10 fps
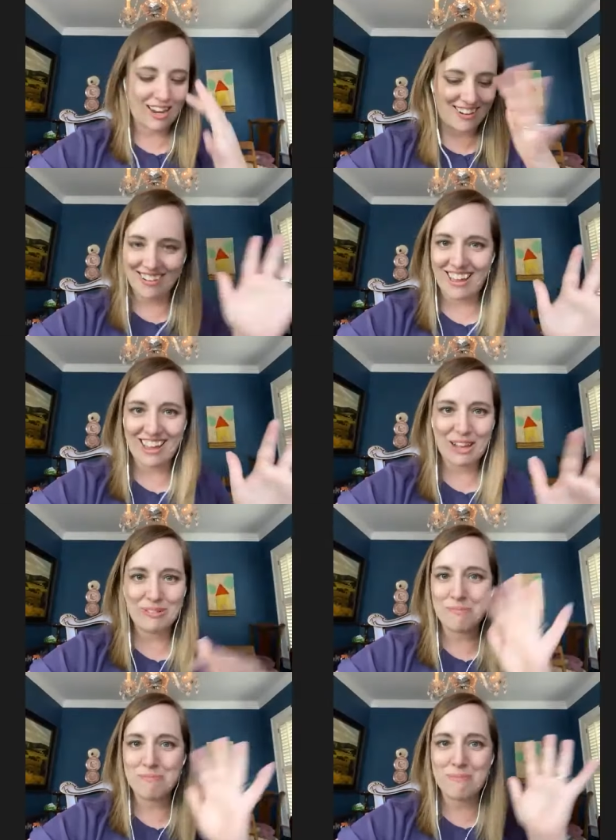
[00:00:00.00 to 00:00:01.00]
like, it
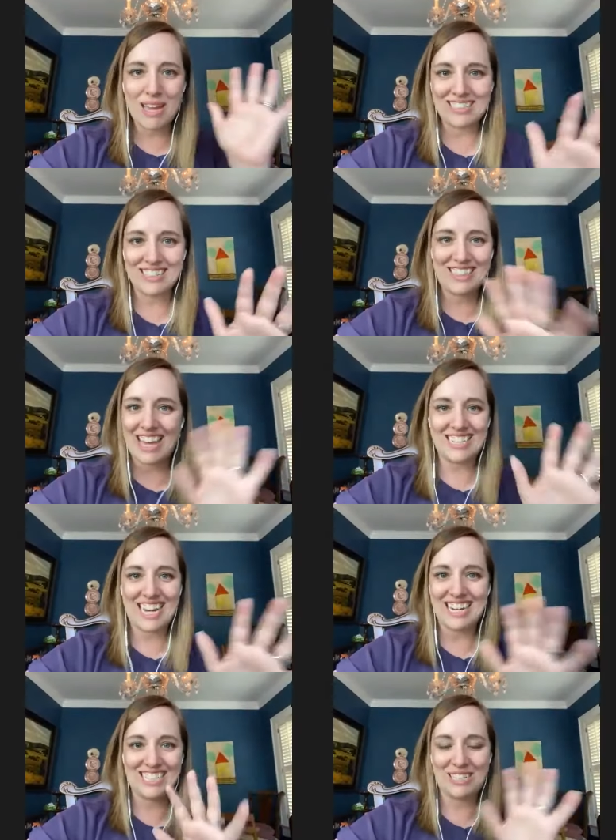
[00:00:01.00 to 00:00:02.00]
was amazing that
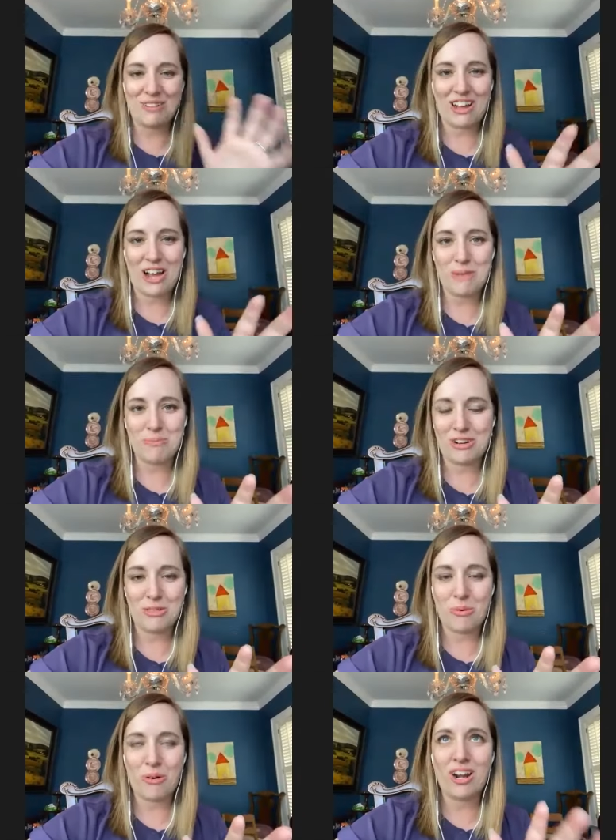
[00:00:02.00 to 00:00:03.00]
day to see what God put on the
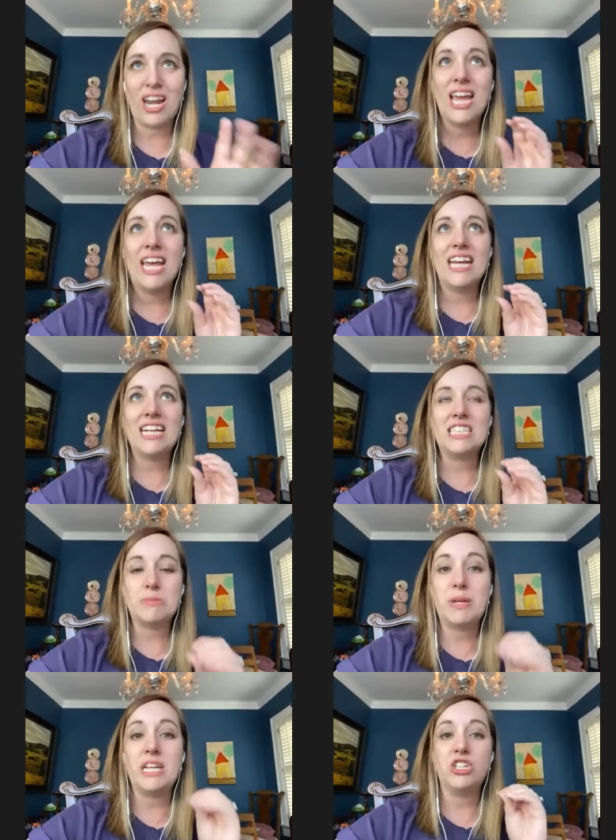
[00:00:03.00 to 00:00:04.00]
board it's
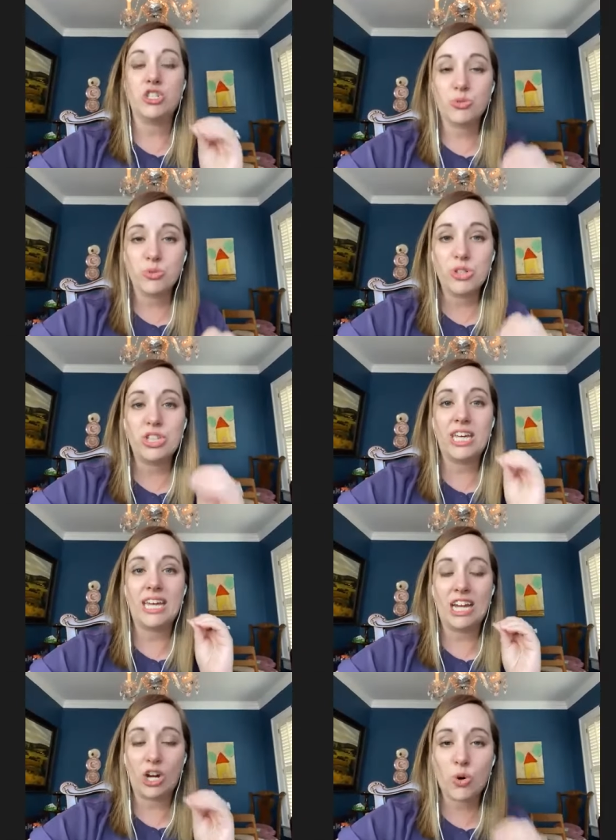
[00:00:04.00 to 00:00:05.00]
been truly
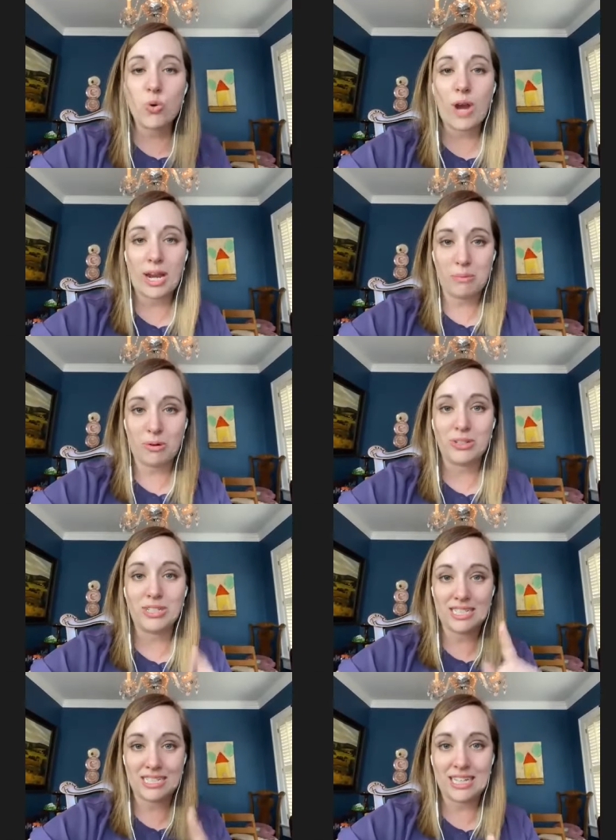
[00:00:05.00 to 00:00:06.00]
incredible to
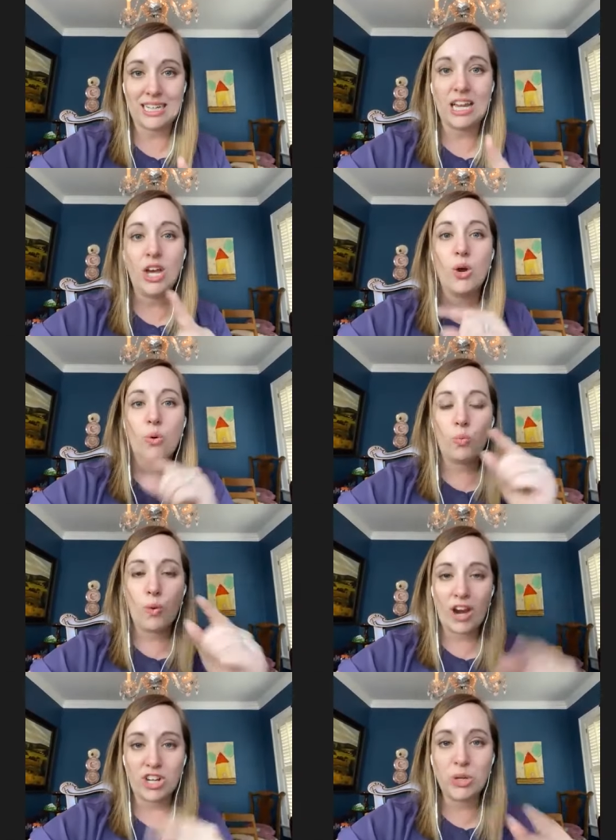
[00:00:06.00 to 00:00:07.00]
see
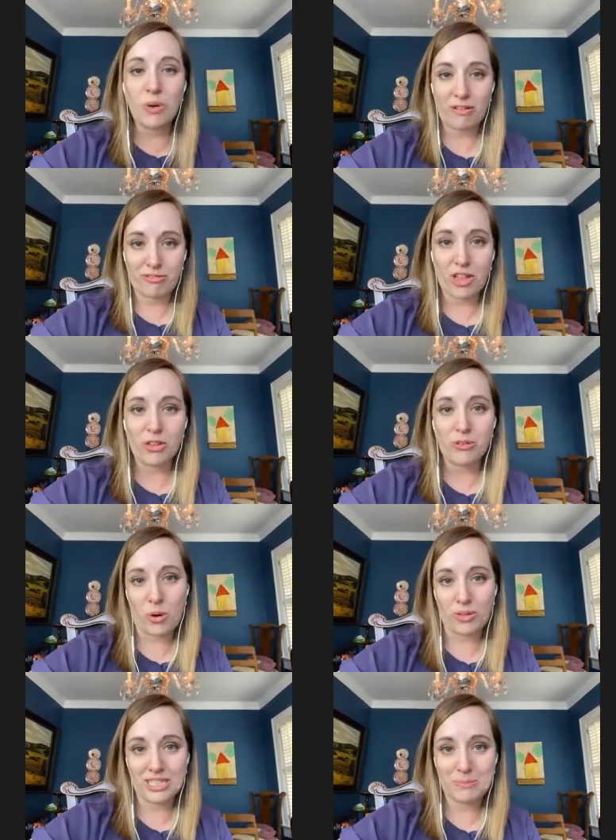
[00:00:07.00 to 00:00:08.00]
where you have followed the
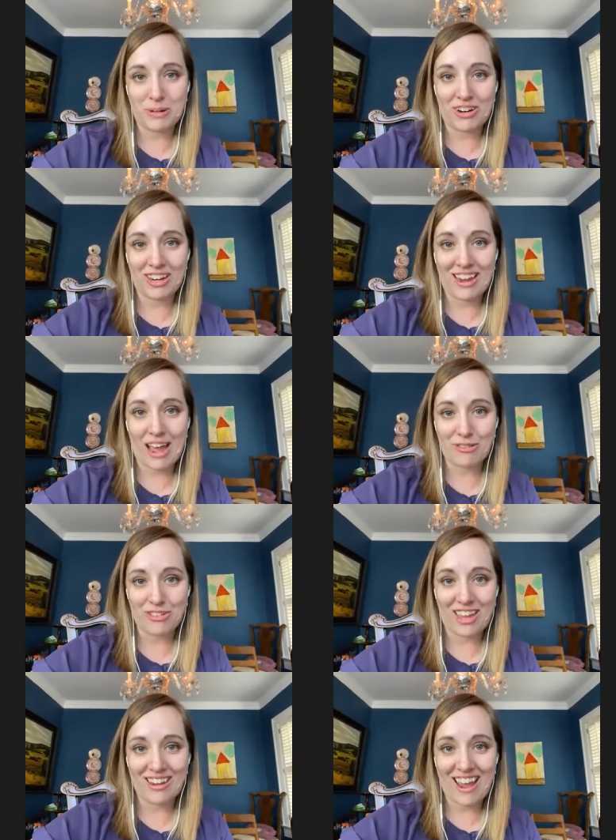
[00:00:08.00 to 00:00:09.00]
Holy Spirit after
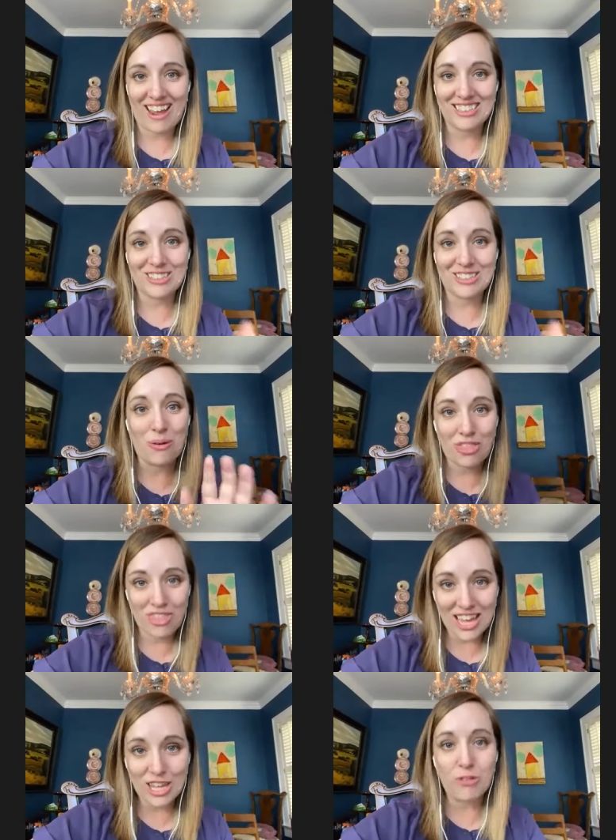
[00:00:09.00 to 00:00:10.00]
that day. So
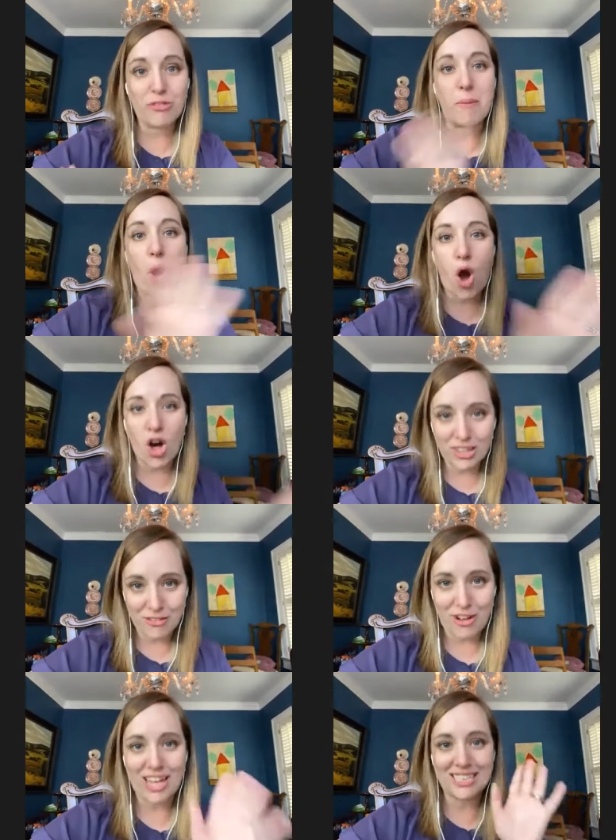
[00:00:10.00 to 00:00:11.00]
thank you from all of
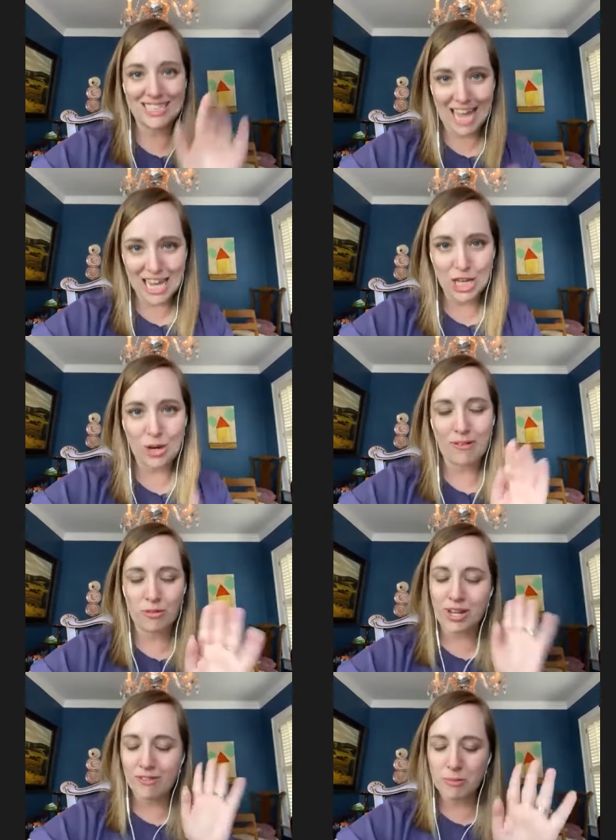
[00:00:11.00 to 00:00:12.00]
us. Thank you.
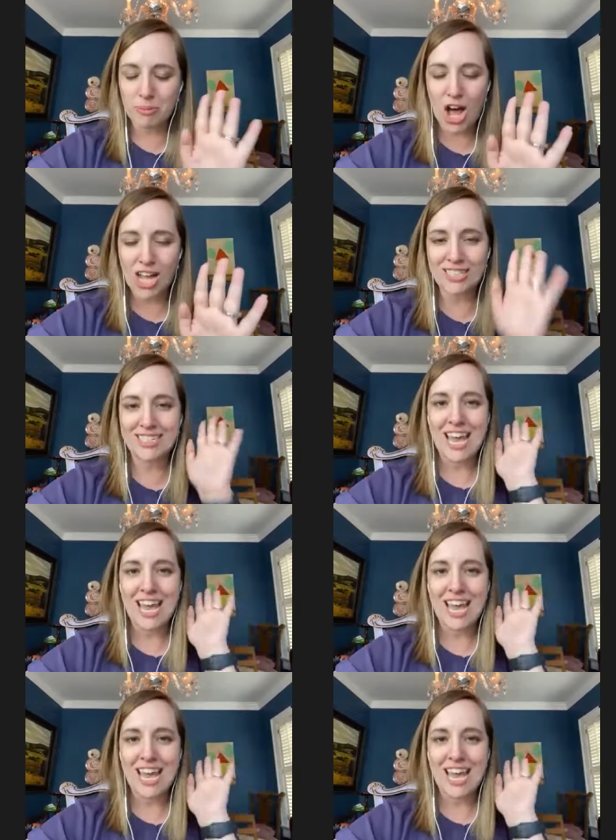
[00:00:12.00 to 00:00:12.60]
Everyone give applause.